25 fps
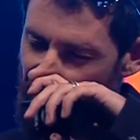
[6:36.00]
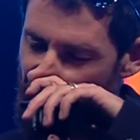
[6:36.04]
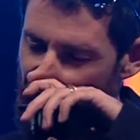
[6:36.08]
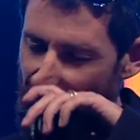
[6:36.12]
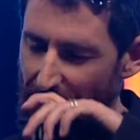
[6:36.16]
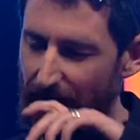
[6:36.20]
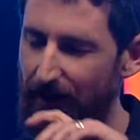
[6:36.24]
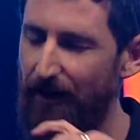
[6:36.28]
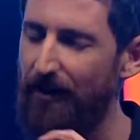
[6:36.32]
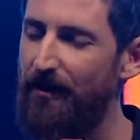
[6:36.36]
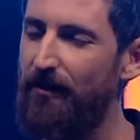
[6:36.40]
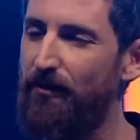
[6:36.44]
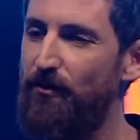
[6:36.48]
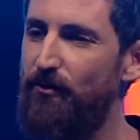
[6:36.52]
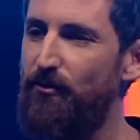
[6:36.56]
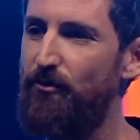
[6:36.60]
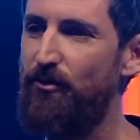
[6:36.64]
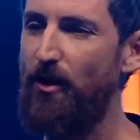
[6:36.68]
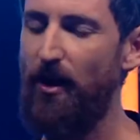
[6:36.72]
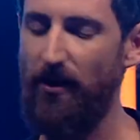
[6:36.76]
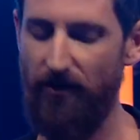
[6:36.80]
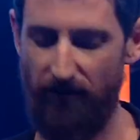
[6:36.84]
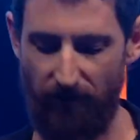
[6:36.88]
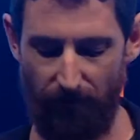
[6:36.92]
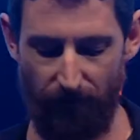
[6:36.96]
like a
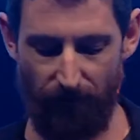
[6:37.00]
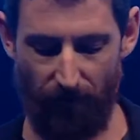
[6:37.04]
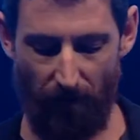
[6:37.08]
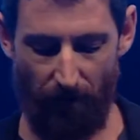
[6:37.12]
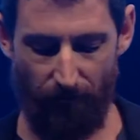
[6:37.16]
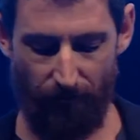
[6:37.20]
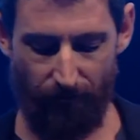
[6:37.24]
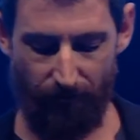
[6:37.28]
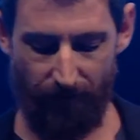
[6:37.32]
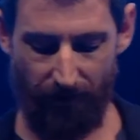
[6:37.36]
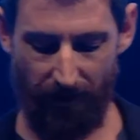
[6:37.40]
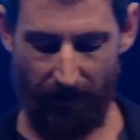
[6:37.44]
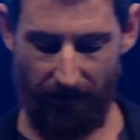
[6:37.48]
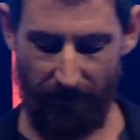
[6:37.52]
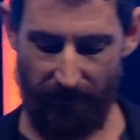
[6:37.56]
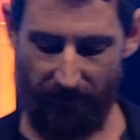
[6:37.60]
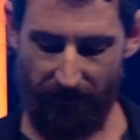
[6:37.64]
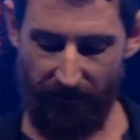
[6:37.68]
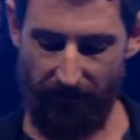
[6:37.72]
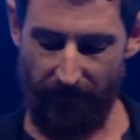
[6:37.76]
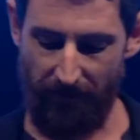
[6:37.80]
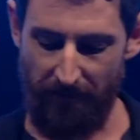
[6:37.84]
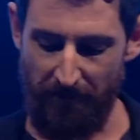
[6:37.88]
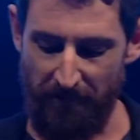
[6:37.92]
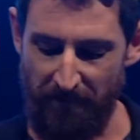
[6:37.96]
constructive
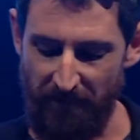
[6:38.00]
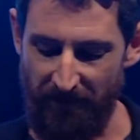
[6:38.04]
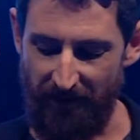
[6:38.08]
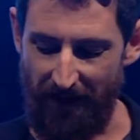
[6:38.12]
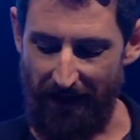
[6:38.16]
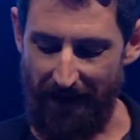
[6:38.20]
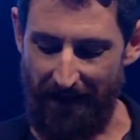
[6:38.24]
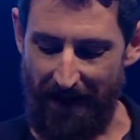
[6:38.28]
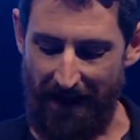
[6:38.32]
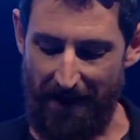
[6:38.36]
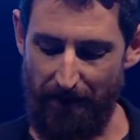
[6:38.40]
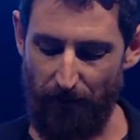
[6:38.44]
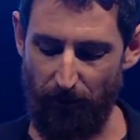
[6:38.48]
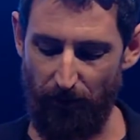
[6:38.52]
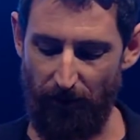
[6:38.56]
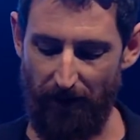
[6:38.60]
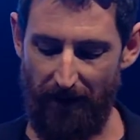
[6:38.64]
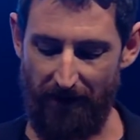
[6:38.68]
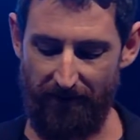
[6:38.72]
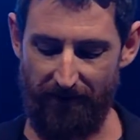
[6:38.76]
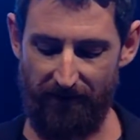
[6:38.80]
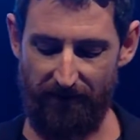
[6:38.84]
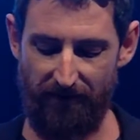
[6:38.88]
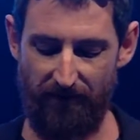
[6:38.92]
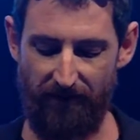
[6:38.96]
confidence that enabled
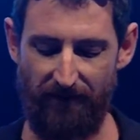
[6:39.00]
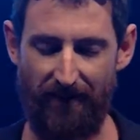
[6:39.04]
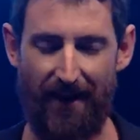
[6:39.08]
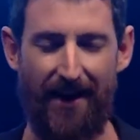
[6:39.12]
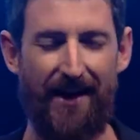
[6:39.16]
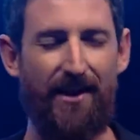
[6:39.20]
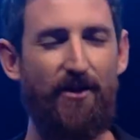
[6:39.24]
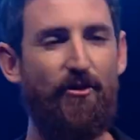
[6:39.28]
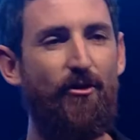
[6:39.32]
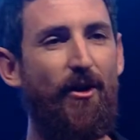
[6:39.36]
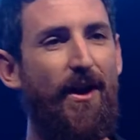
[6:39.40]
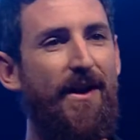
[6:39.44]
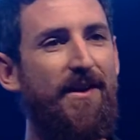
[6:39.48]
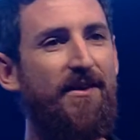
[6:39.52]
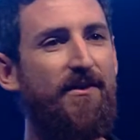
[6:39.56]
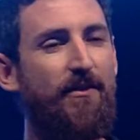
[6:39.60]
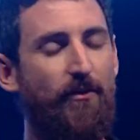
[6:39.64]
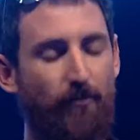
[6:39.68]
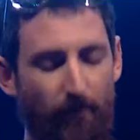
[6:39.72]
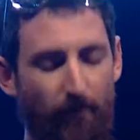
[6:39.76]
us to take greater